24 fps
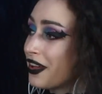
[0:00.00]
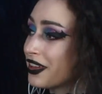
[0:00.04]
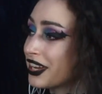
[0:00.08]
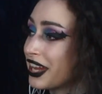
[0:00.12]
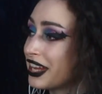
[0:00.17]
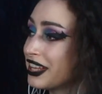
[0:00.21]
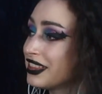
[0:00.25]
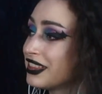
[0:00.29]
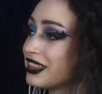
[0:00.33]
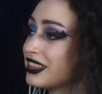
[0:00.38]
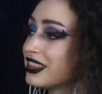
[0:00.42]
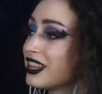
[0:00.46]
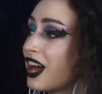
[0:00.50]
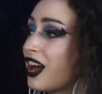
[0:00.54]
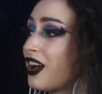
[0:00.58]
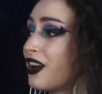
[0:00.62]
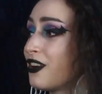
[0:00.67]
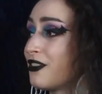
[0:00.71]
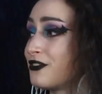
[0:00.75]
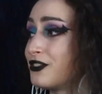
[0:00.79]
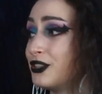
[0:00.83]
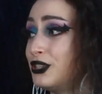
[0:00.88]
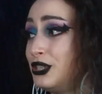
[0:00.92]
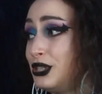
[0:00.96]
and I
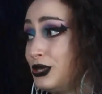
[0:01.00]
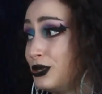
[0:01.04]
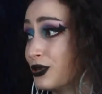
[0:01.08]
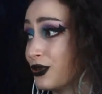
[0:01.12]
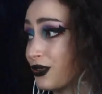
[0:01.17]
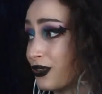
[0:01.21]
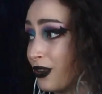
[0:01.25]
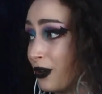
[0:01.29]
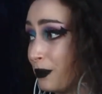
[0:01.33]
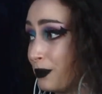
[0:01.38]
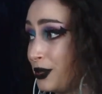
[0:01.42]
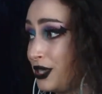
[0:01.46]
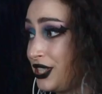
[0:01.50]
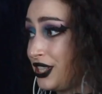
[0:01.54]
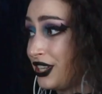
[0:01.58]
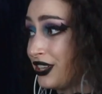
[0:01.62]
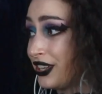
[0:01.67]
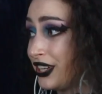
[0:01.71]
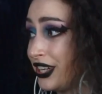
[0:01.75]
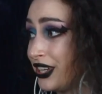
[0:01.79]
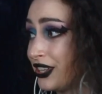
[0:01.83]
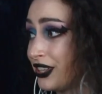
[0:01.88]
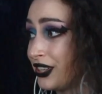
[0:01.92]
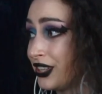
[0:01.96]
love the duochrome
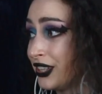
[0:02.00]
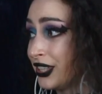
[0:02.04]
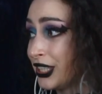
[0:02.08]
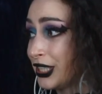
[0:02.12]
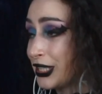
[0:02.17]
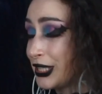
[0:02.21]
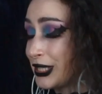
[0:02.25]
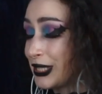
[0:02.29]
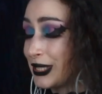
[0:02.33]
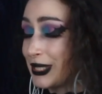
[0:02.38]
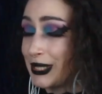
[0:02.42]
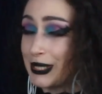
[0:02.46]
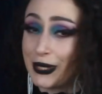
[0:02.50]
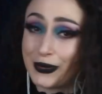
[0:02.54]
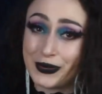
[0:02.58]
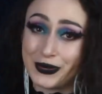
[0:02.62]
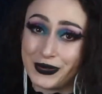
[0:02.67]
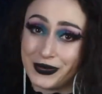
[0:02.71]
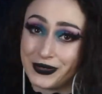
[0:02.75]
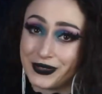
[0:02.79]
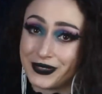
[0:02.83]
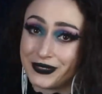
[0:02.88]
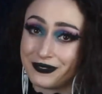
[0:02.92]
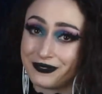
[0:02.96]
material. So
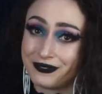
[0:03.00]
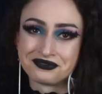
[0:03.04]
cool.